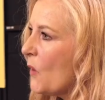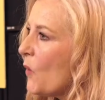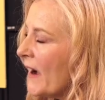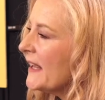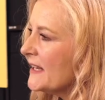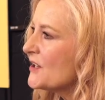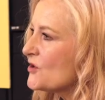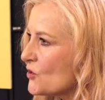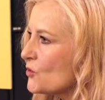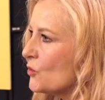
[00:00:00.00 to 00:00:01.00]
Why is it
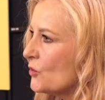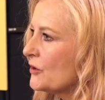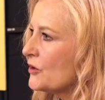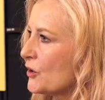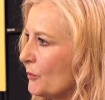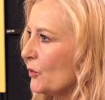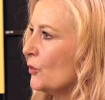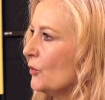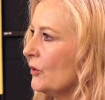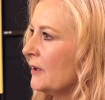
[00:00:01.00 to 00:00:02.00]
so taboo